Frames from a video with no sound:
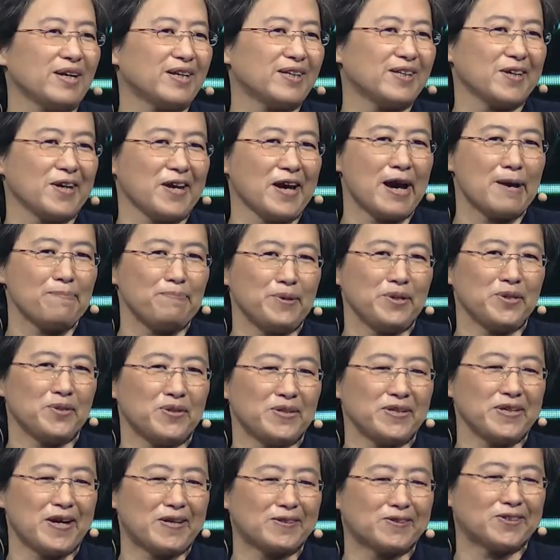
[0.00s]
will
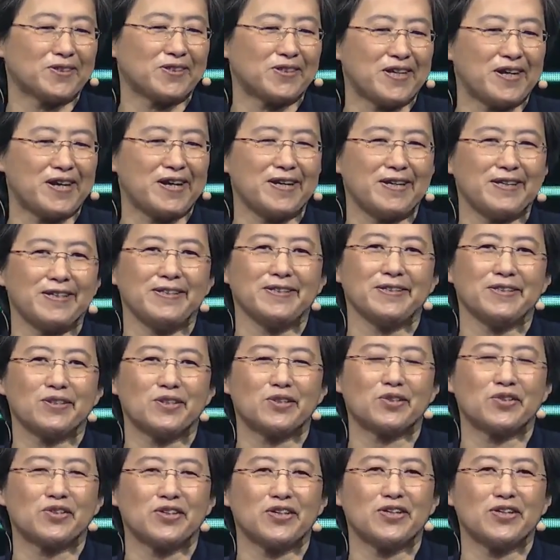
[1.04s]
not be Zen 2